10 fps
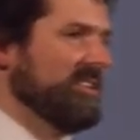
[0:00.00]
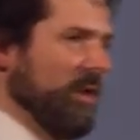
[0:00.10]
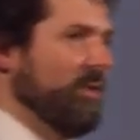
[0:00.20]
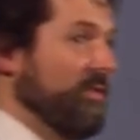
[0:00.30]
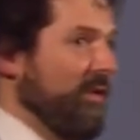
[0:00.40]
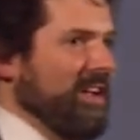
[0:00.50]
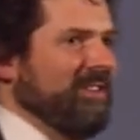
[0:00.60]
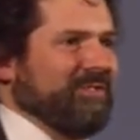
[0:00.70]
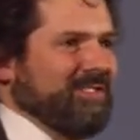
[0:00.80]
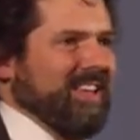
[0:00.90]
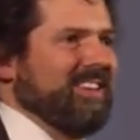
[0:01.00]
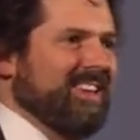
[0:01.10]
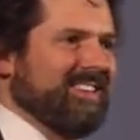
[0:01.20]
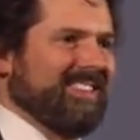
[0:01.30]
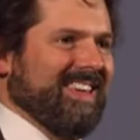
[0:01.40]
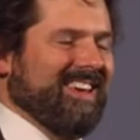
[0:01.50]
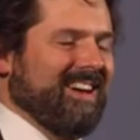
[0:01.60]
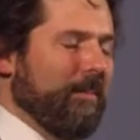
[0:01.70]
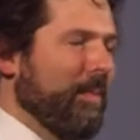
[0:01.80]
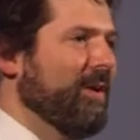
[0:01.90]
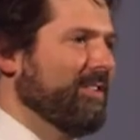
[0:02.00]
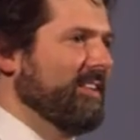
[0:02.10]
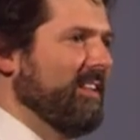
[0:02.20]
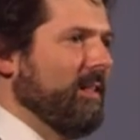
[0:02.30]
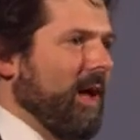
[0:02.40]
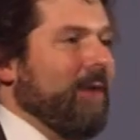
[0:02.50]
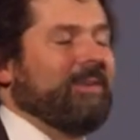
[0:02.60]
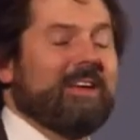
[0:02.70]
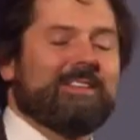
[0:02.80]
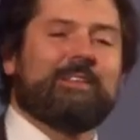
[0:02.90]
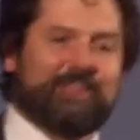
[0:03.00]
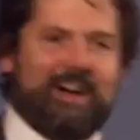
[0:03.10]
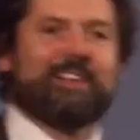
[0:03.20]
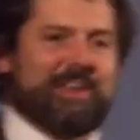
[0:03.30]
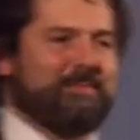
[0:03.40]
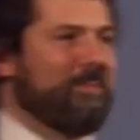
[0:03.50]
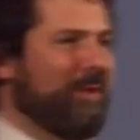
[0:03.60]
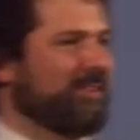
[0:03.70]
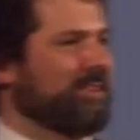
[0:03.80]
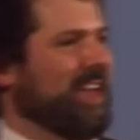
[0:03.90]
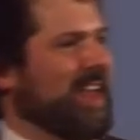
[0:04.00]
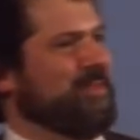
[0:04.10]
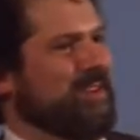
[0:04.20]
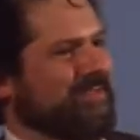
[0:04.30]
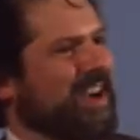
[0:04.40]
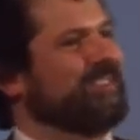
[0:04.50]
So he's very interesting. He is the I'd have to ask him, the personal enemy of